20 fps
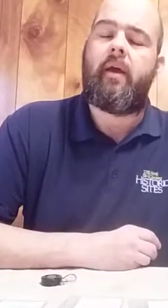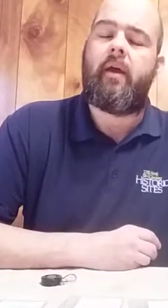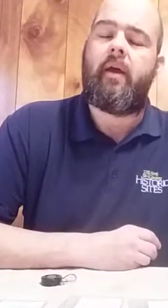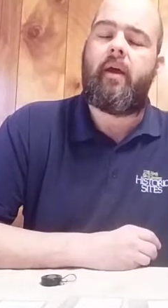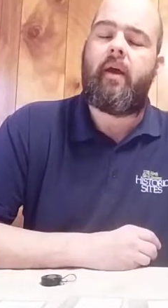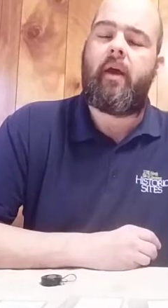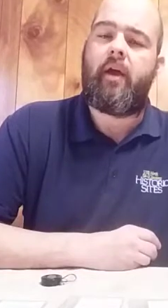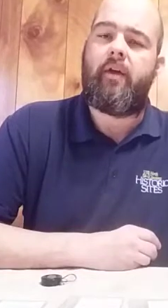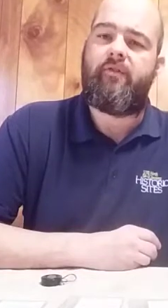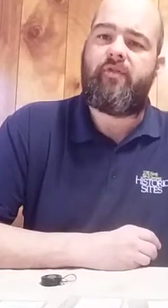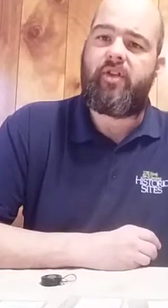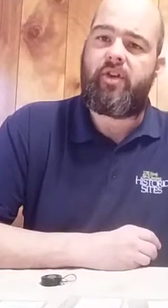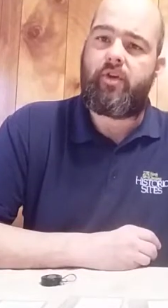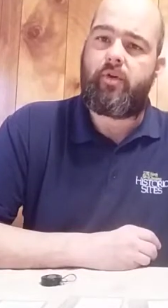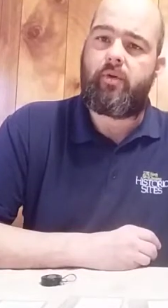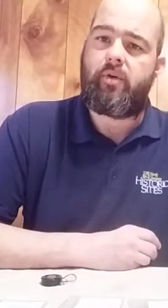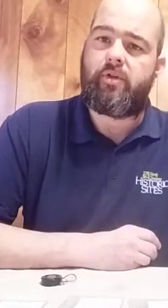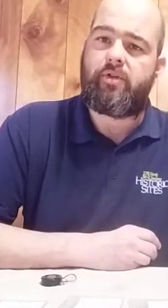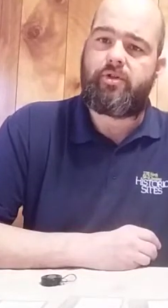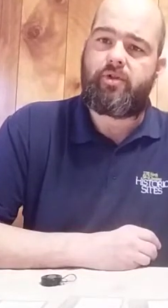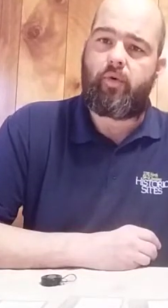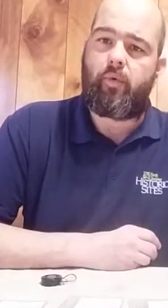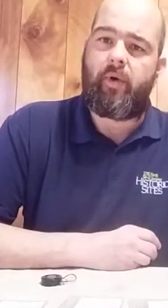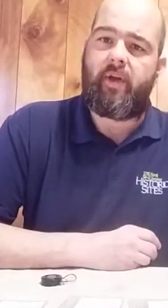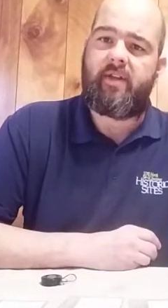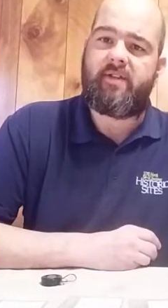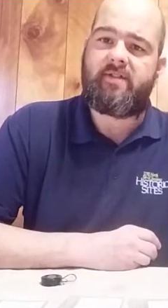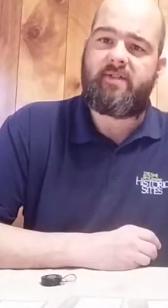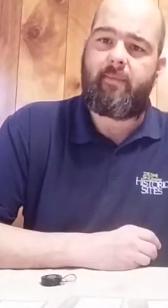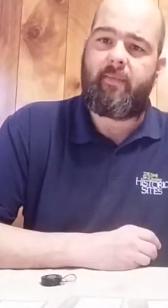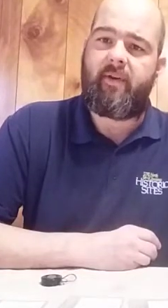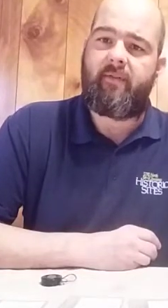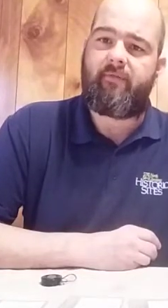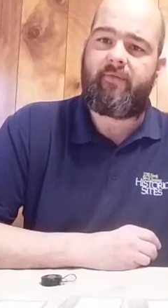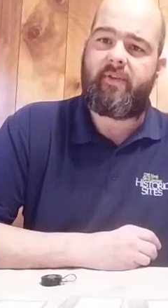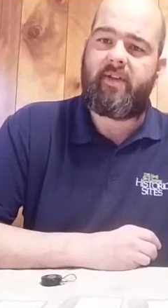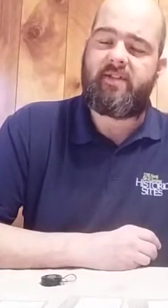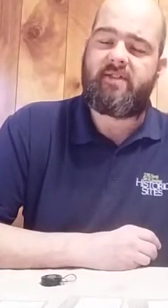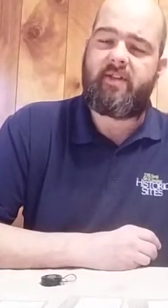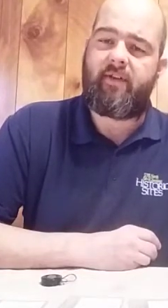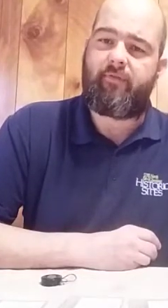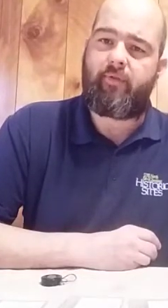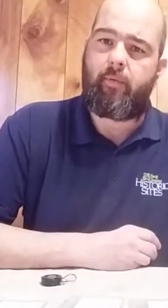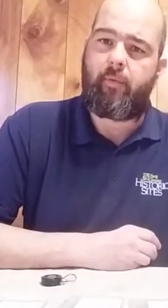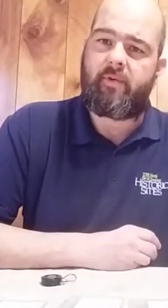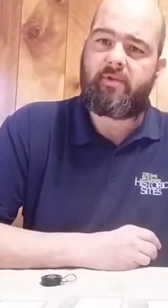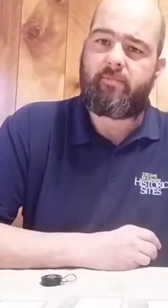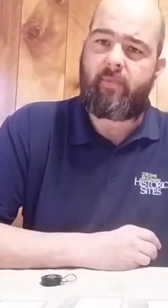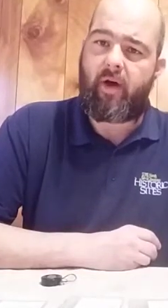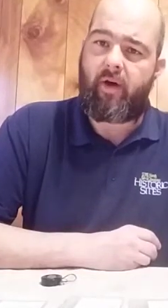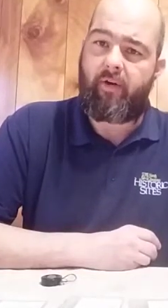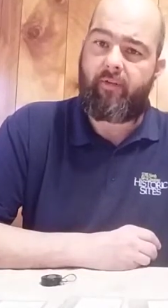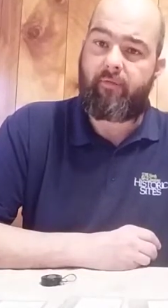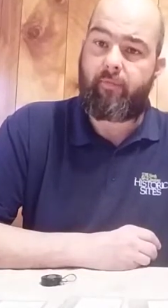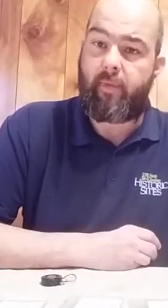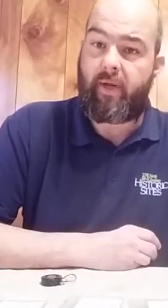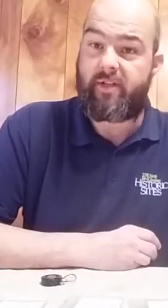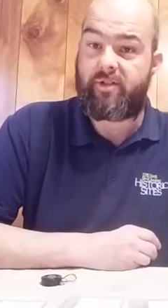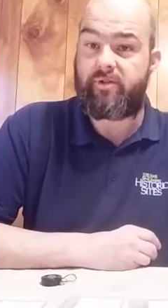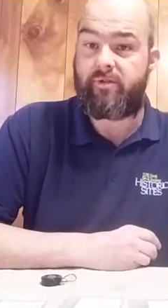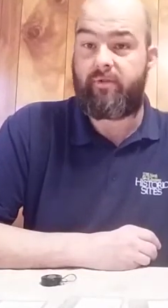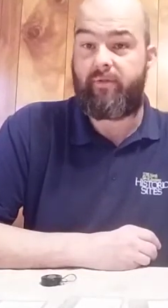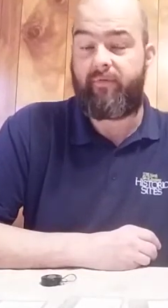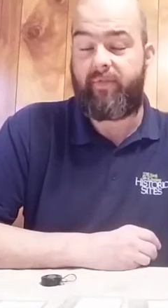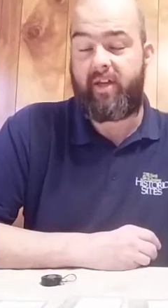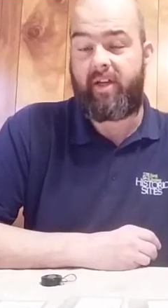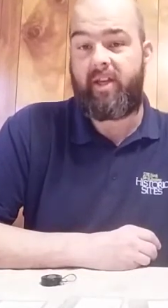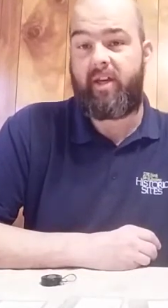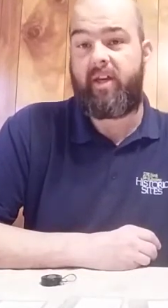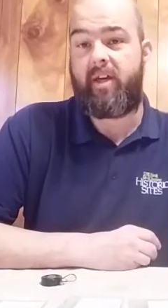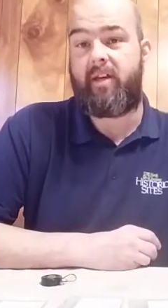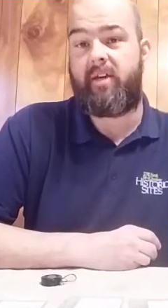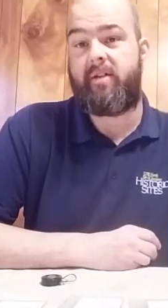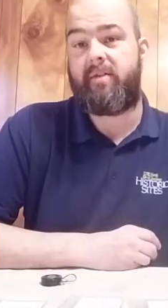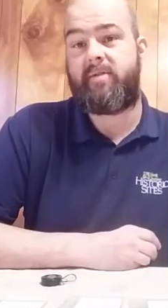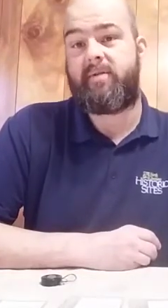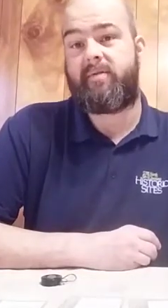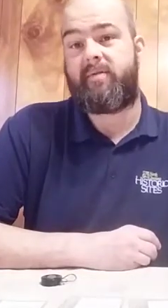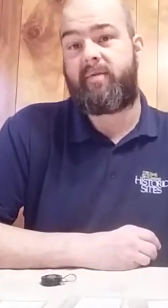Hopefully you're enjoying some of these small informational videos.